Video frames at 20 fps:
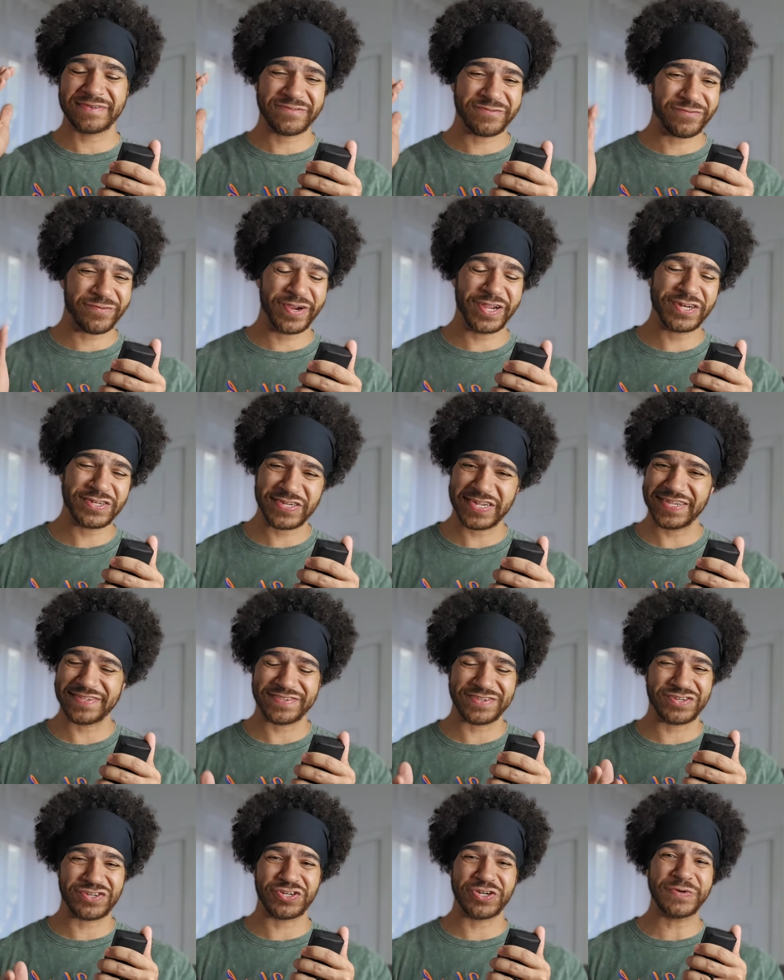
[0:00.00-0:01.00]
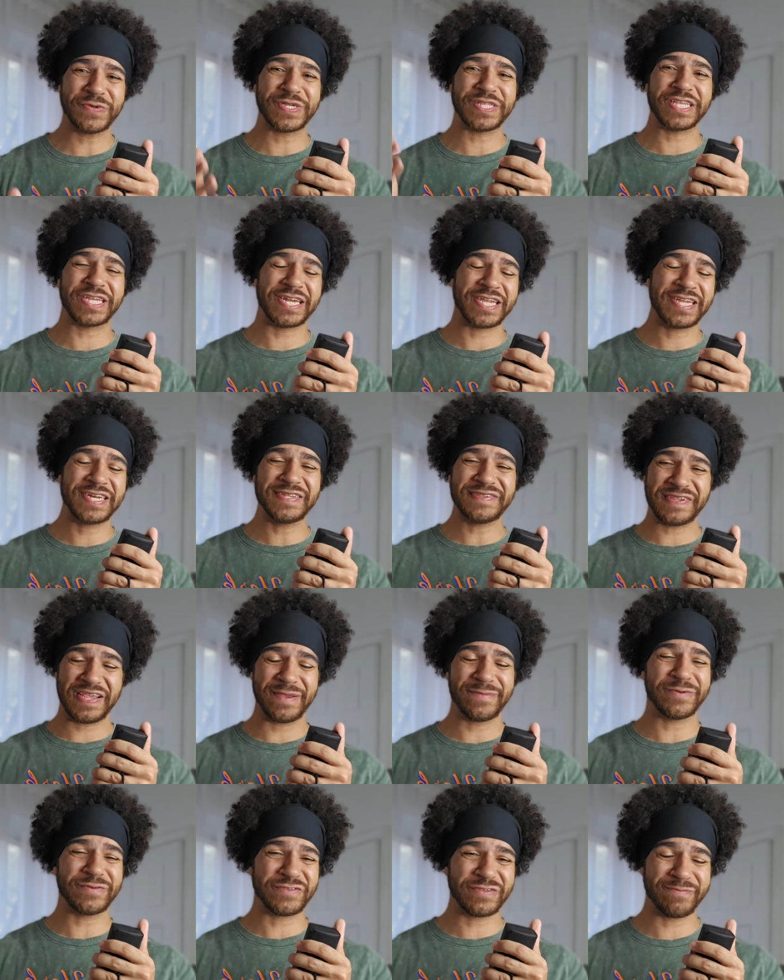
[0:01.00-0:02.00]
franchise is showing that it is
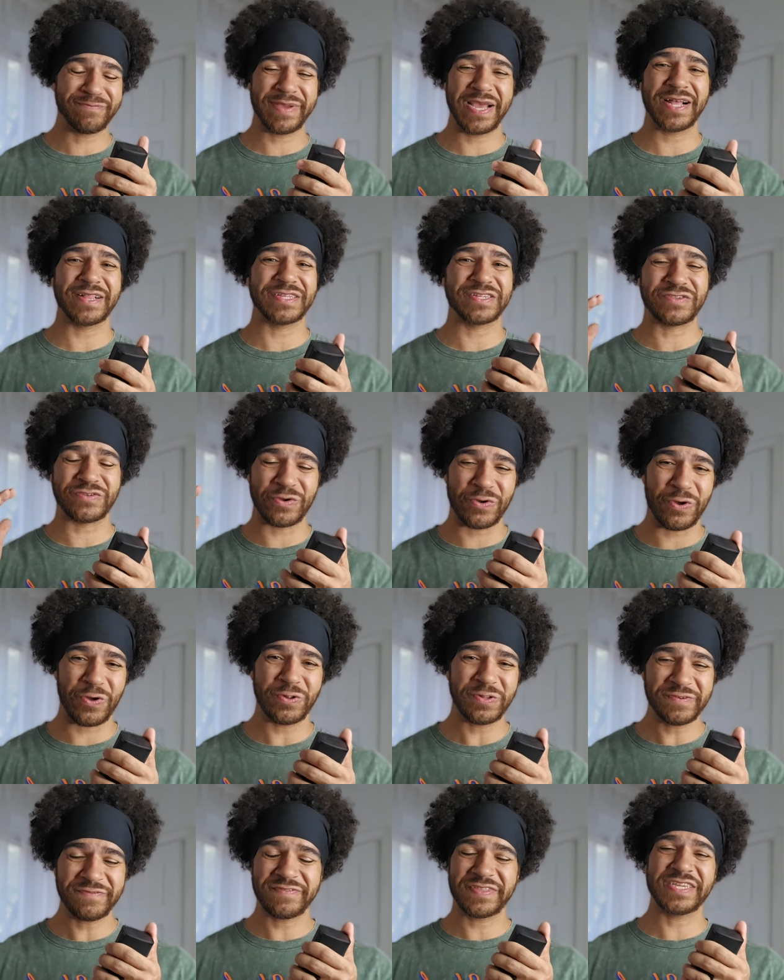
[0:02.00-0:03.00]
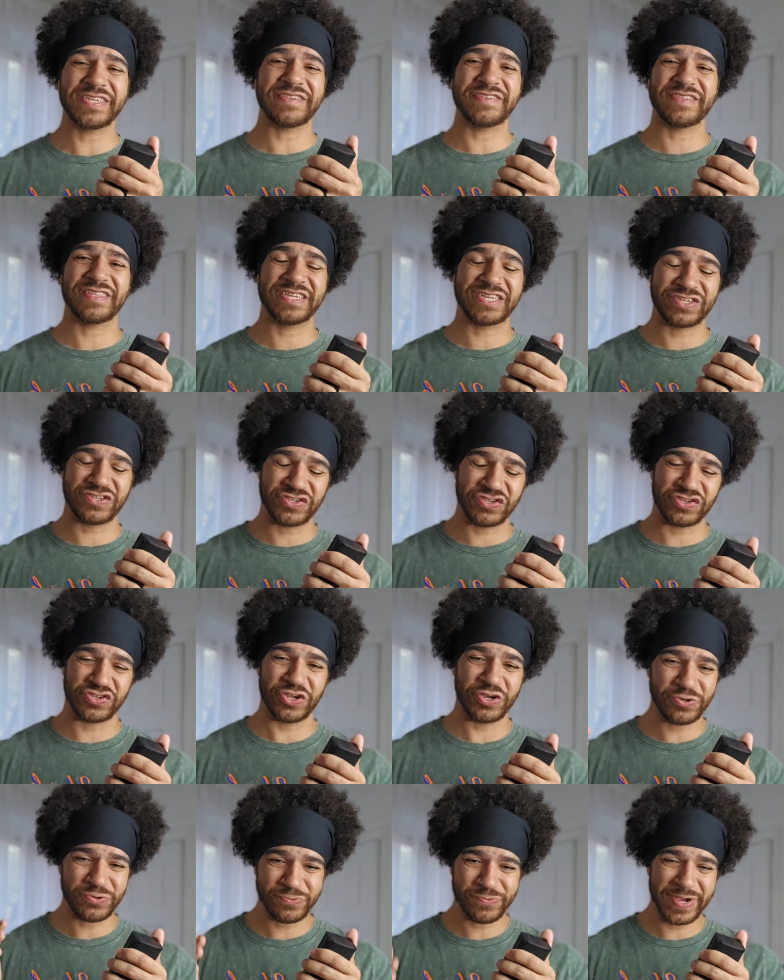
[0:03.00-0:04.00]
able to balance all of these things
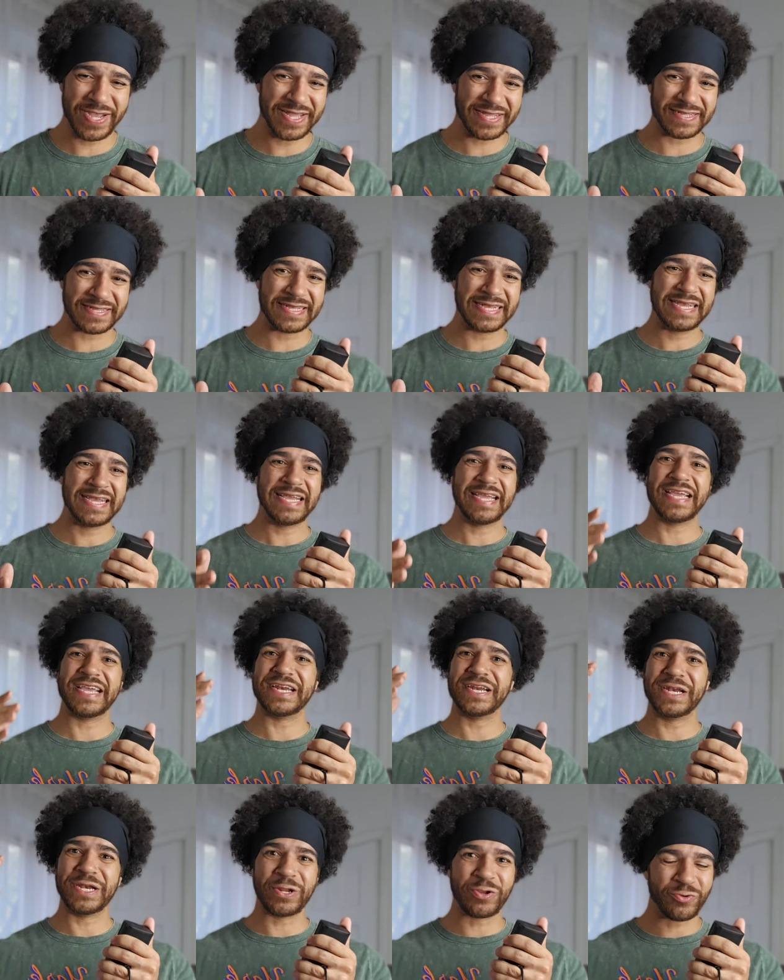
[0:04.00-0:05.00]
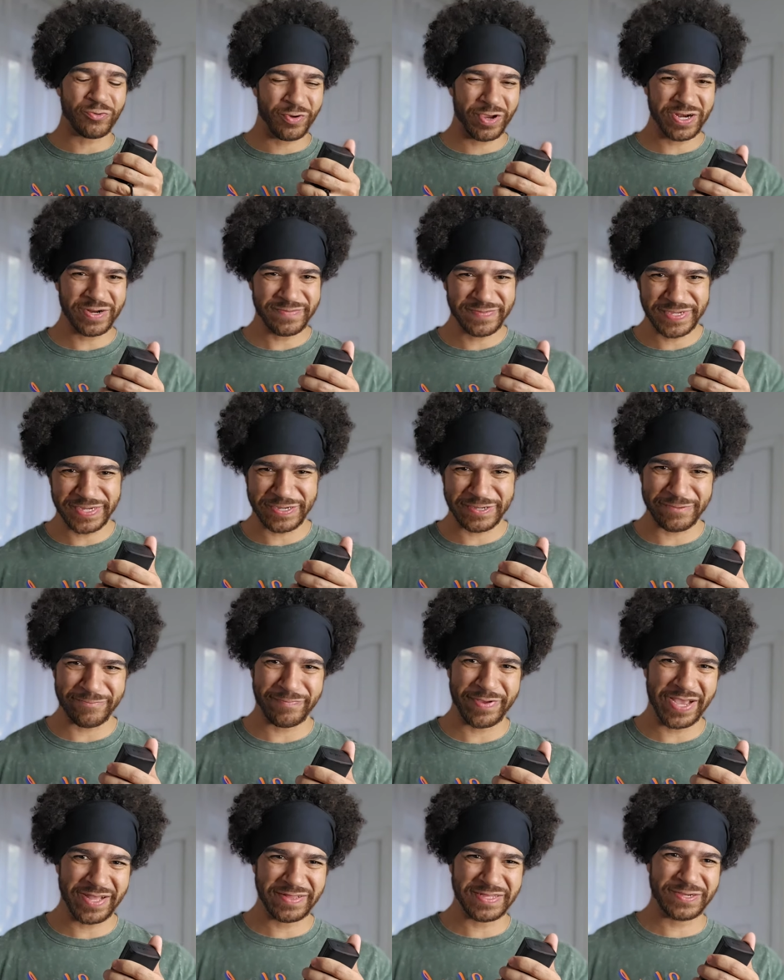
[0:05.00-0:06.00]
so well in an incredibly
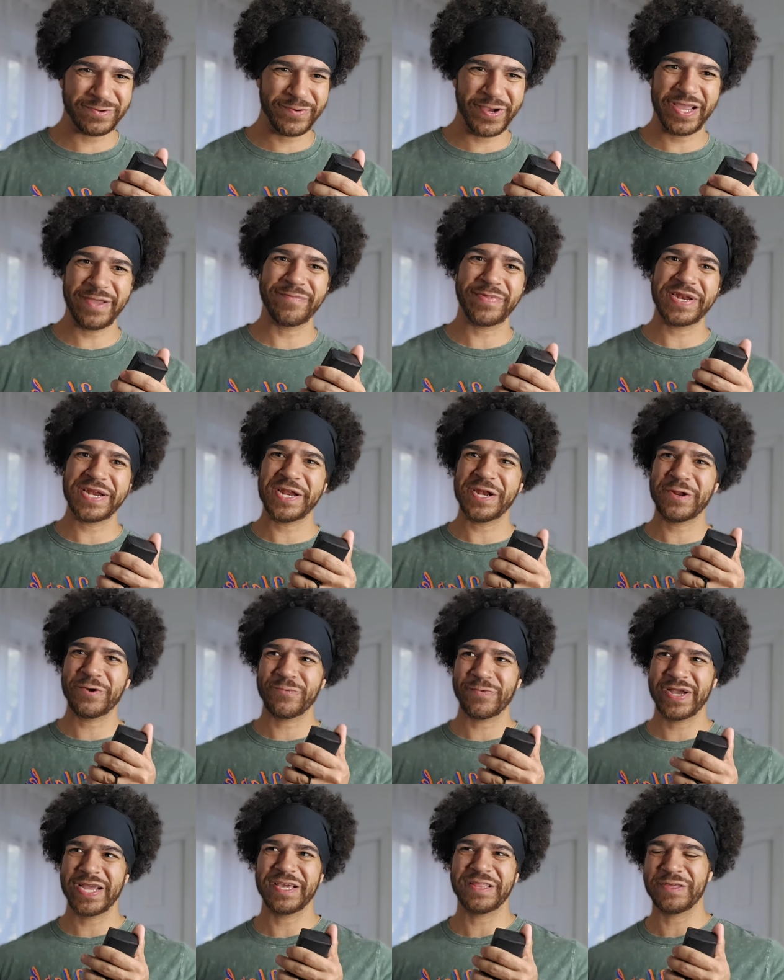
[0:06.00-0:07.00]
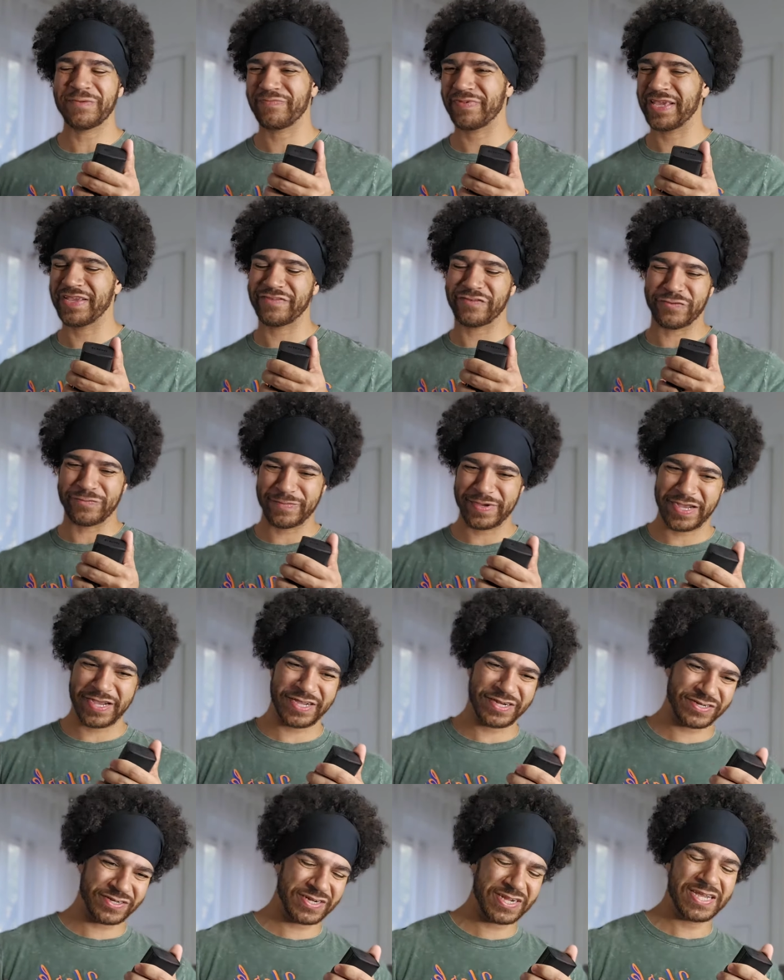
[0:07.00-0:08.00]
compelling way, but in a way that pays
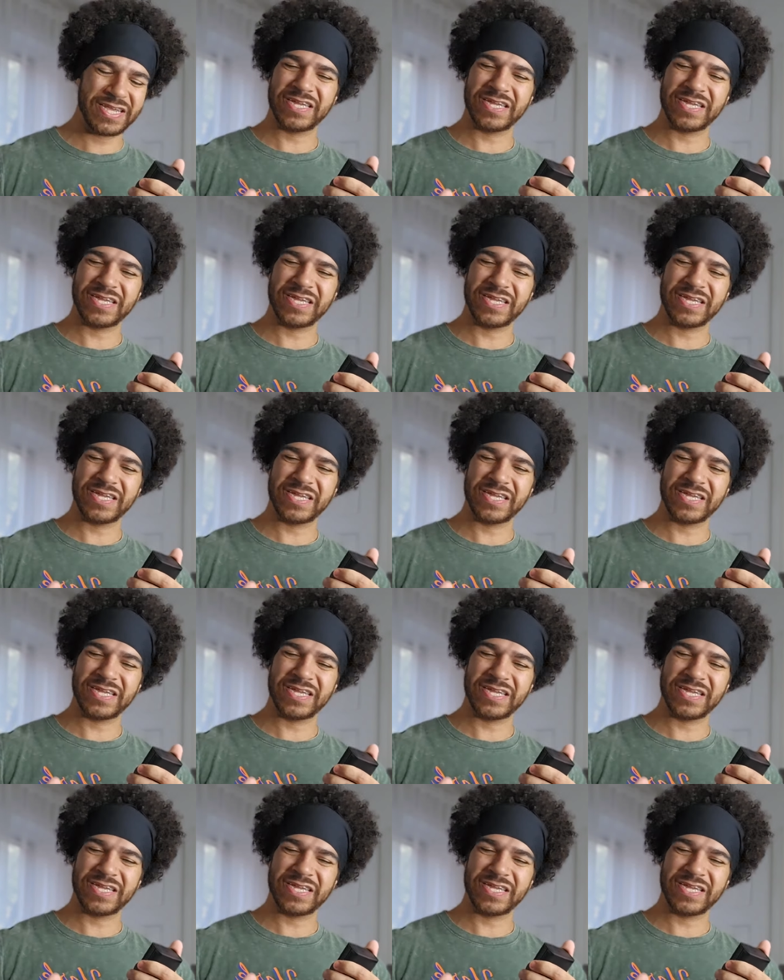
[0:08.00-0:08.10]
homage